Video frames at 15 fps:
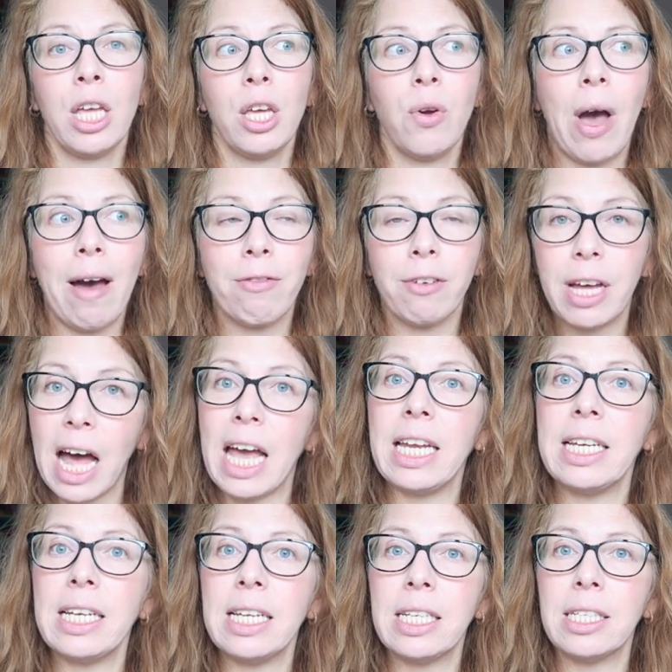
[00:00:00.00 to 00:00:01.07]
you have
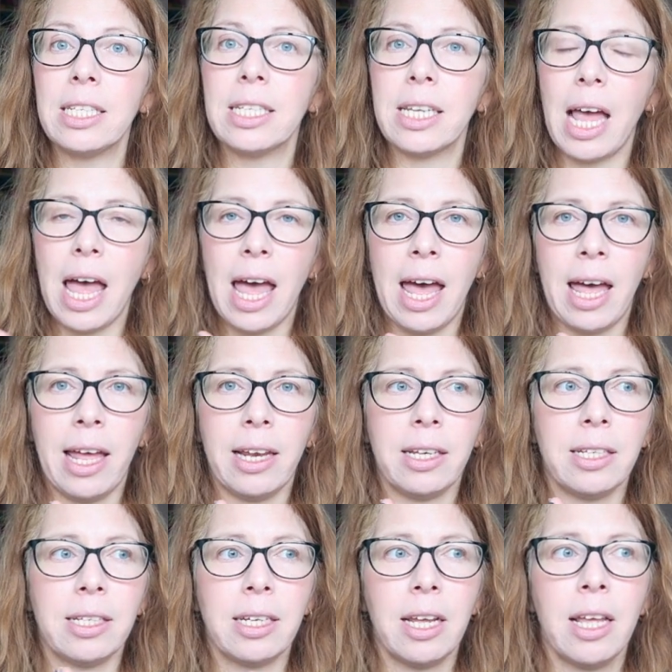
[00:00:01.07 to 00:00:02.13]
guidance
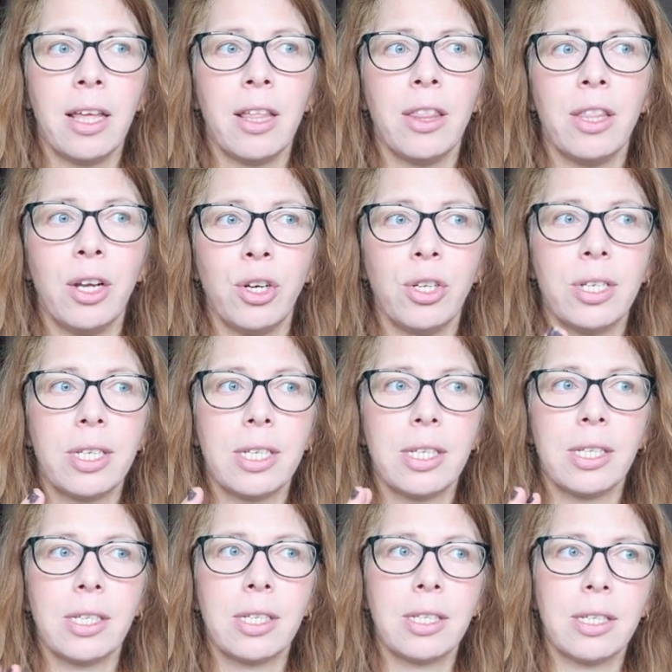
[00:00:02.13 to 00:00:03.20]
and
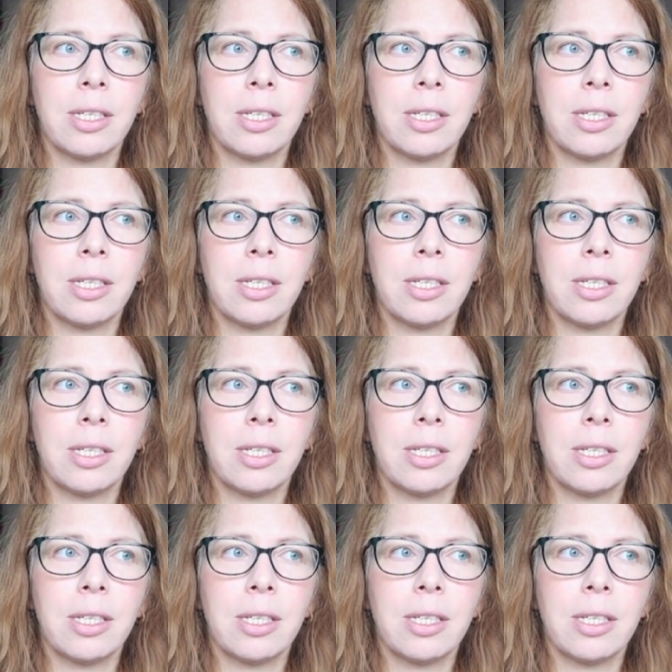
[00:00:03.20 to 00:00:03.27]
there's